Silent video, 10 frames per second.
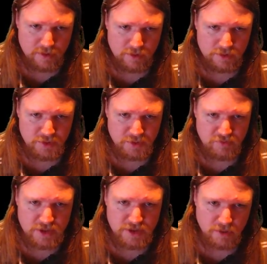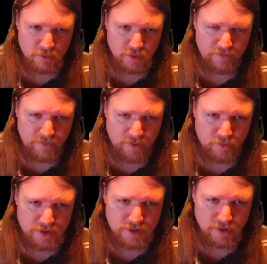Could do with resting. I wonder if we can
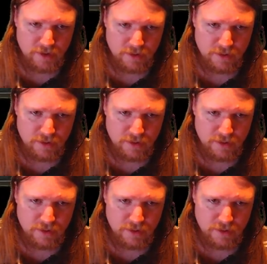rest in here.